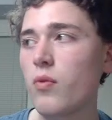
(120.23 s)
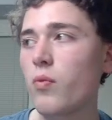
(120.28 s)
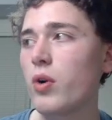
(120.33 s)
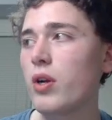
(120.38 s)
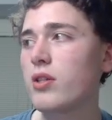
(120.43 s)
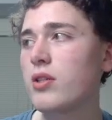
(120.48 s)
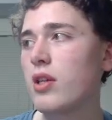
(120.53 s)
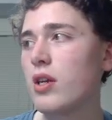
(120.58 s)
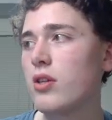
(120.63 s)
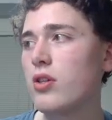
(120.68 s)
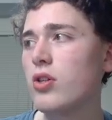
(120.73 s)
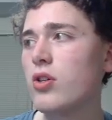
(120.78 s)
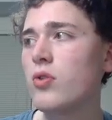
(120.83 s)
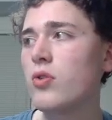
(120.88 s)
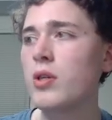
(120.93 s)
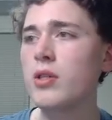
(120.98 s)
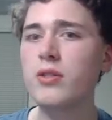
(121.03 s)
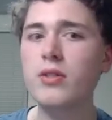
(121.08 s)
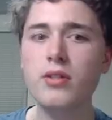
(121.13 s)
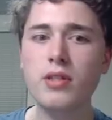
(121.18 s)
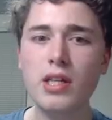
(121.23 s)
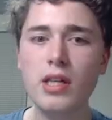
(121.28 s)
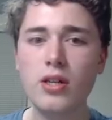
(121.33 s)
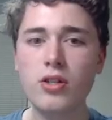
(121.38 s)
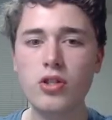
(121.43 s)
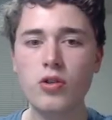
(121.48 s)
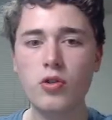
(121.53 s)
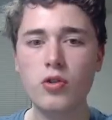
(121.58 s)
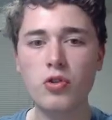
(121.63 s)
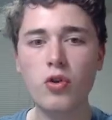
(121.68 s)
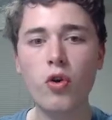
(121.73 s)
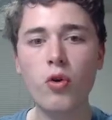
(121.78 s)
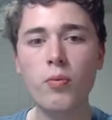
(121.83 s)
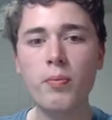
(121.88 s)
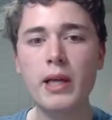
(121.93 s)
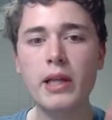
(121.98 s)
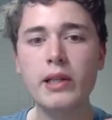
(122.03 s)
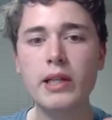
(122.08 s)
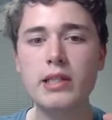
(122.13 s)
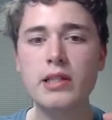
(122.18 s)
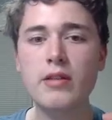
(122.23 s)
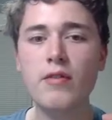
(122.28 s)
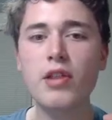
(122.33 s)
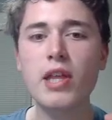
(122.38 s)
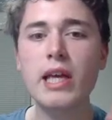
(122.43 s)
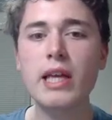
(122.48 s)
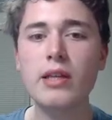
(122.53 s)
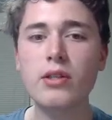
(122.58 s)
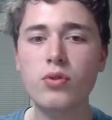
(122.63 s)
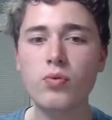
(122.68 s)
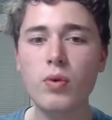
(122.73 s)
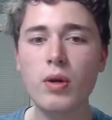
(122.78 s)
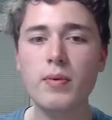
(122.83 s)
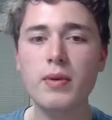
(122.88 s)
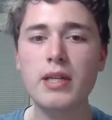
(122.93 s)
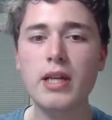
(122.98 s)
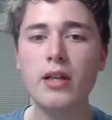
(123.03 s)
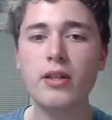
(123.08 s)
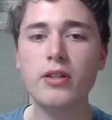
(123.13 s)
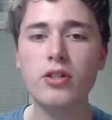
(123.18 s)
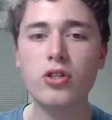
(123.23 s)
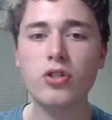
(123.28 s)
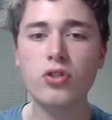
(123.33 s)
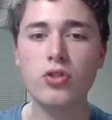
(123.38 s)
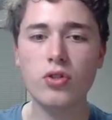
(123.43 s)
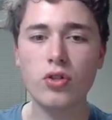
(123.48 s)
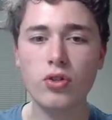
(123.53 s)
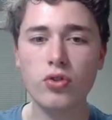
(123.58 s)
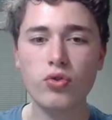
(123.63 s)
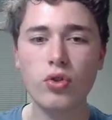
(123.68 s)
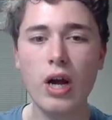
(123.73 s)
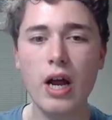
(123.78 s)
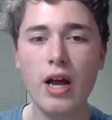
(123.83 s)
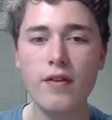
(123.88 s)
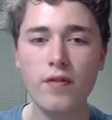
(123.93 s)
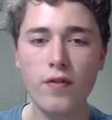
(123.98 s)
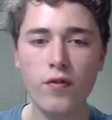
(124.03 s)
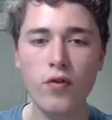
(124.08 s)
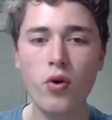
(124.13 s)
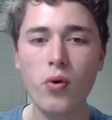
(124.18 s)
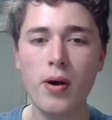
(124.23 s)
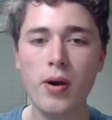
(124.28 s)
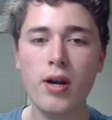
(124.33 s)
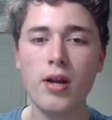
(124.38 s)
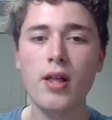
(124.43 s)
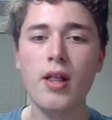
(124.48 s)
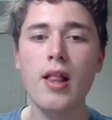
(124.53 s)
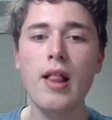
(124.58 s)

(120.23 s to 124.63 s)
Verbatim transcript: what it's going to do is it's going to do its whole big list of things when we tell it to just drive forward.